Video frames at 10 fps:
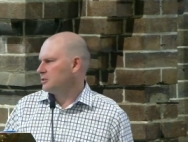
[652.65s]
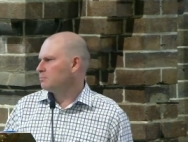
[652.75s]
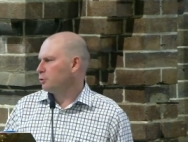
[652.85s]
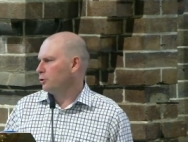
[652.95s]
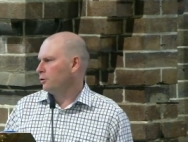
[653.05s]

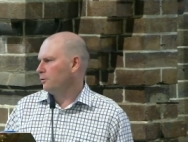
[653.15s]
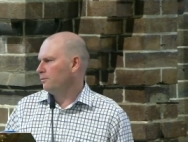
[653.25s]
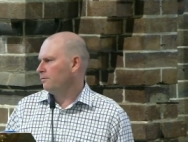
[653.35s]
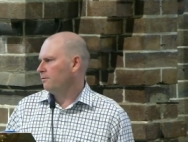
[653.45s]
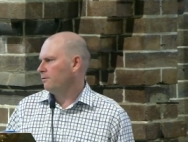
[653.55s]
prove
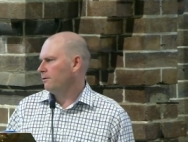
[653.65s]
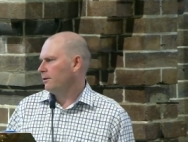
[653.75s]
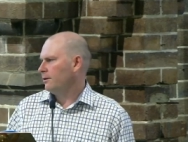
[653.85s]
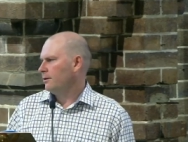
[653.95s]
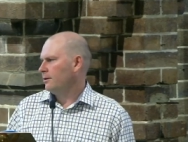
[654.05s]

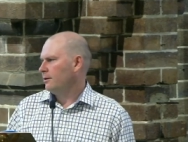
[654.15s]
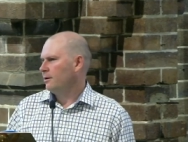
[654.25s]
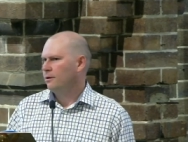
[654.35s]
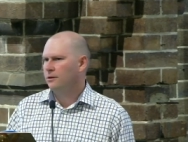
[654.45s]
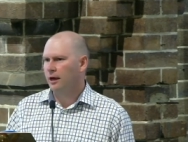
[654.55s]

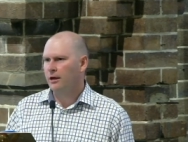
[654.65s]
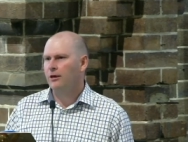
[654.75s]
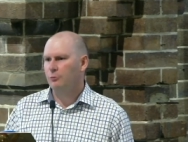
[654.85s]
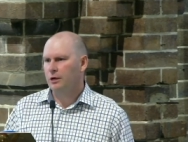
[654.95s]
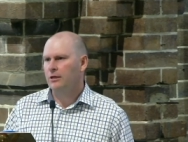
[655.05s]
that he
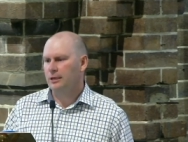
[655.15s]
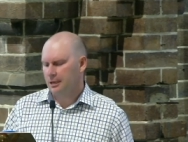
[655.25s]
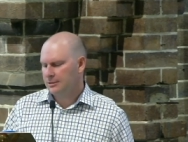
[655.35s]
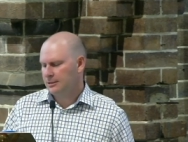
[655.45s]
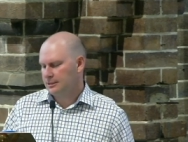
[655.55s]
really
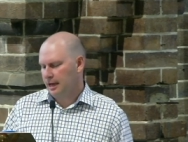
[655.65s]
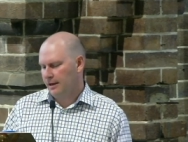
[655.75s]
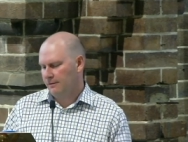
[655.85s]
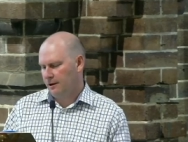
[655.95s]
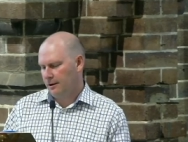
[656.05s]
is the Saviour?